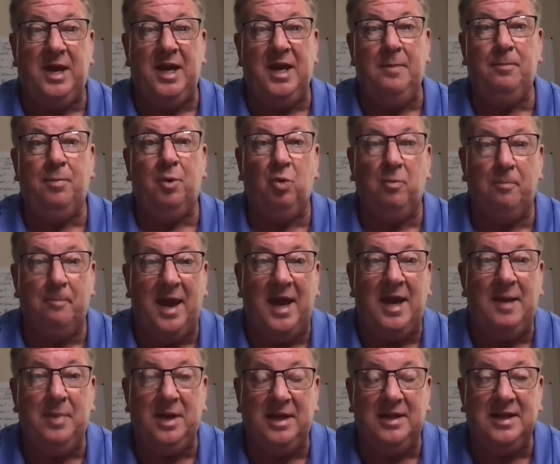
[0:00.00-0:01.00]
people
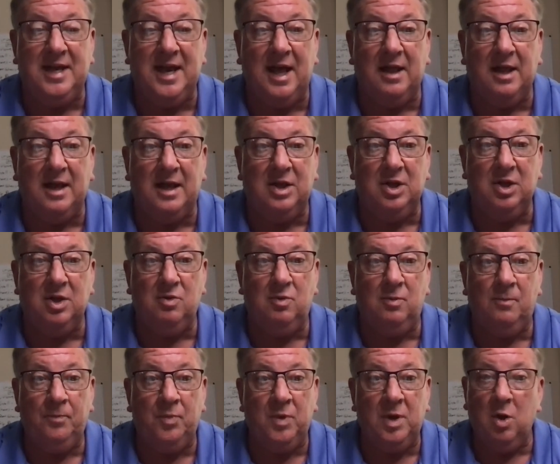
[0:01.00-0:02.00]
may be telling
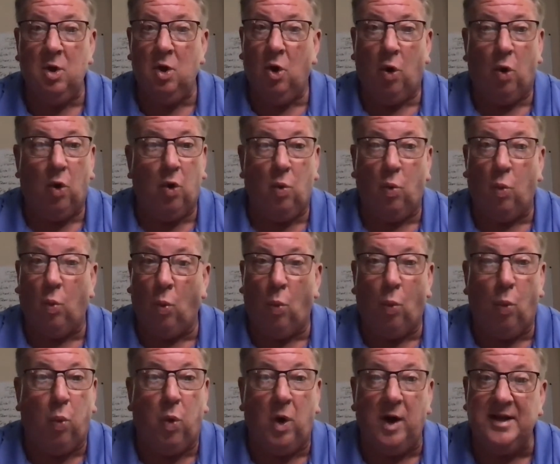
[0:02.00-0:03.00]
you
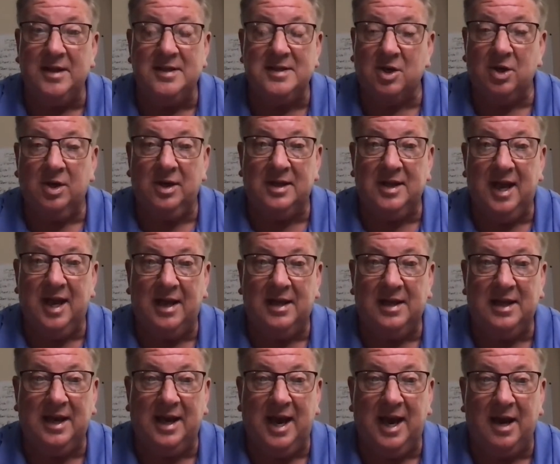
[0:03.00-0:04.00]
what it's going to take
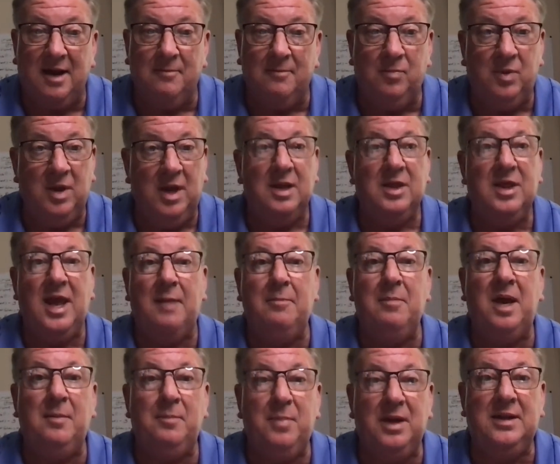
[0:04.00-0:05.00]
to get them. They
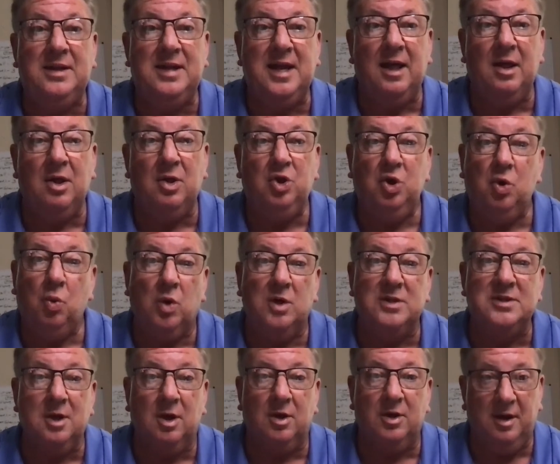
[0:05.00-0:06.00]
may be telling you
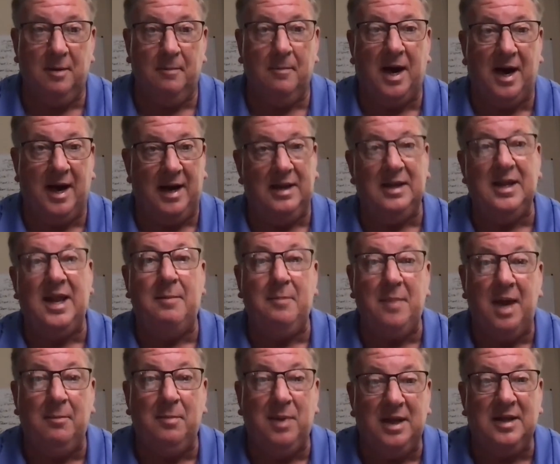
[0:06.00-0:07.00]
what's on their mind. They
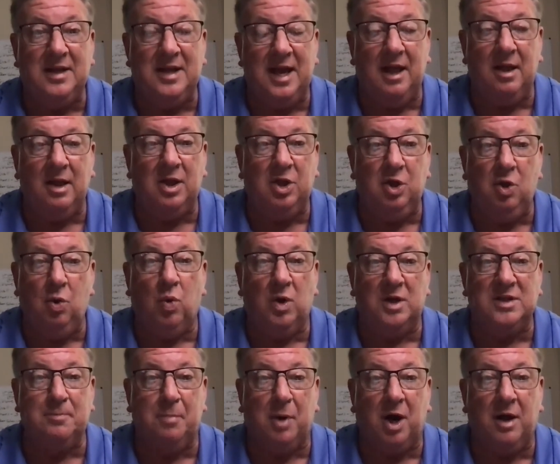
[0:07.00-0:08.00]
may be telling you
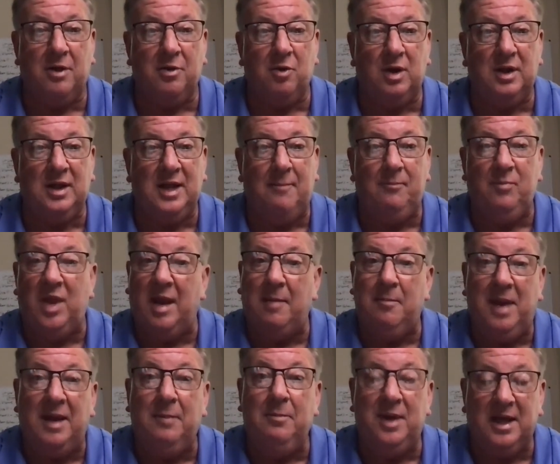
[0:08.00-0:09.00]
what's bothering them. They
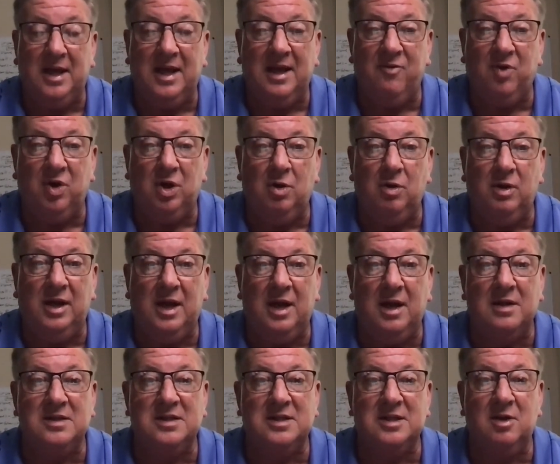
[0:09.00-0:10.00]
may be giving you the
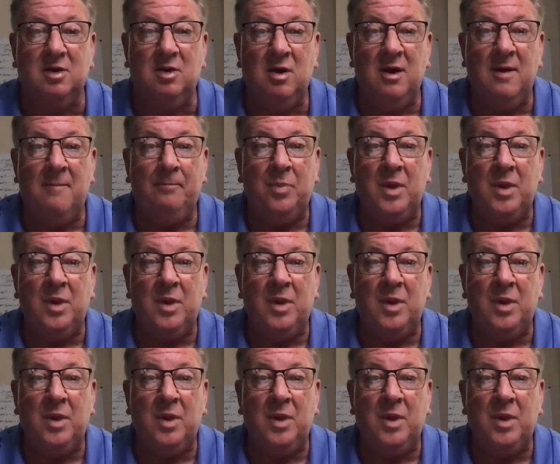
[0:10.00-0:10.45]
answer,